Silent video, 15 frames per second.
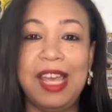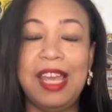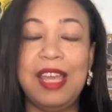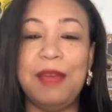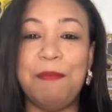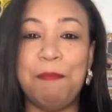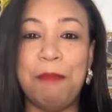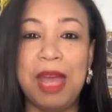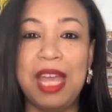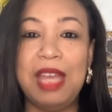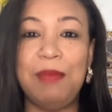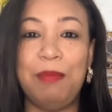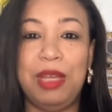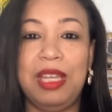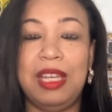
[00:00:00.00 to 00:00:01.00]
it
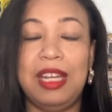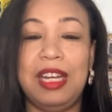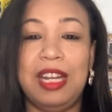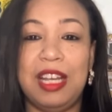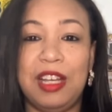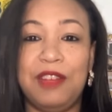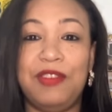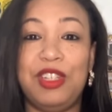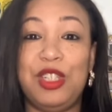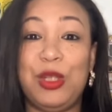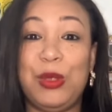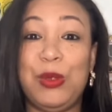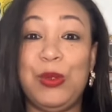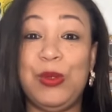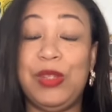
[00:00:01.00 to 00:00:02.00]
may be enough
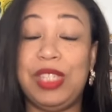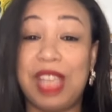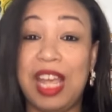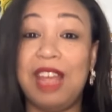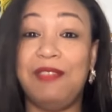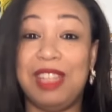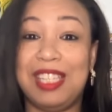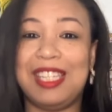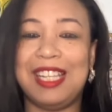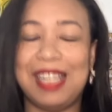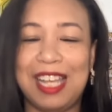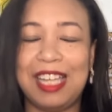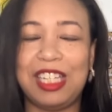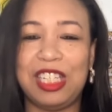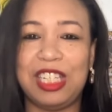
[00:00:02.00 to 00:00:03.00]
to save this
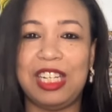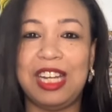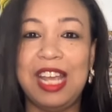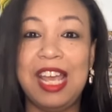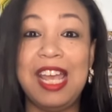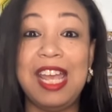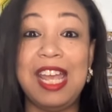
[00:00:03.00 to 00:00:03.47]
election.